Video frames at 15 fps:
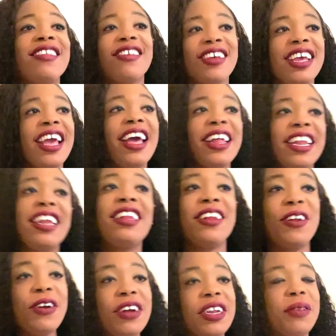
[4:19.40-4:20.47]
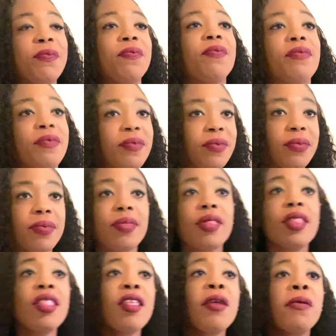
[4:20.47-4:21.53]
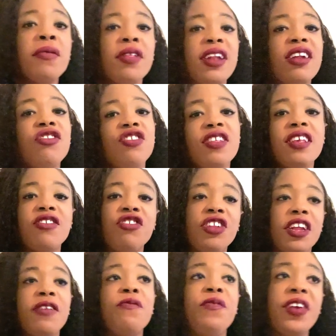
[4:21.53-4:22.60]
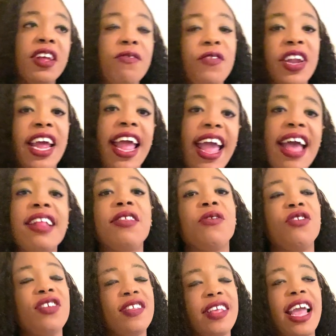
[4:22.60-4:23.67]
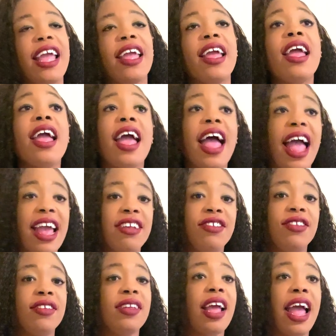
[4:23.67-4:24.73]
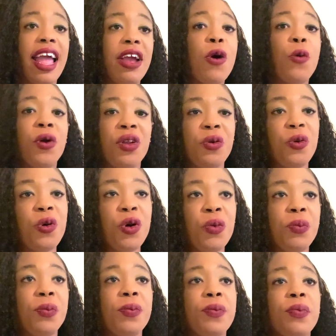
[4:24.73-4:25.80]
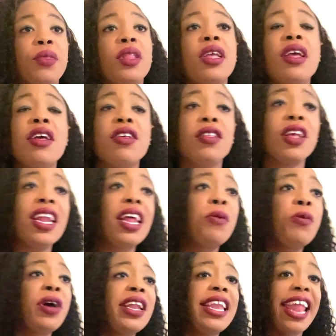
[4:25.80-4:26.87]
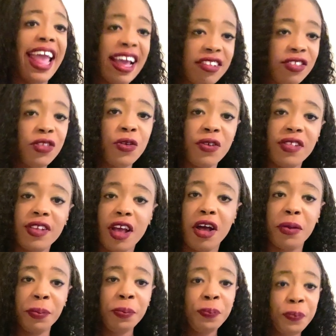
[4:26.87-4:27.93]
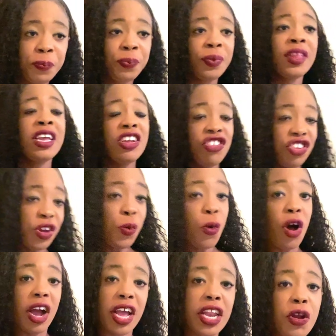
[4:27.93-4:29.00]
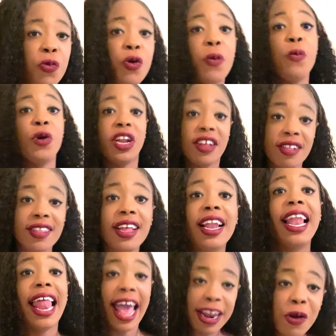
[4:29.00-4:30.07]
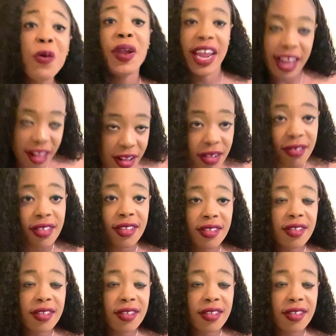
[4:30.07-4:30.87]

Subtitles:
yeah, that did hurt. So then she said she didn't feel for the head, so she said, I going home. So then when next nurse come, she walk in the room with her stiletto nails,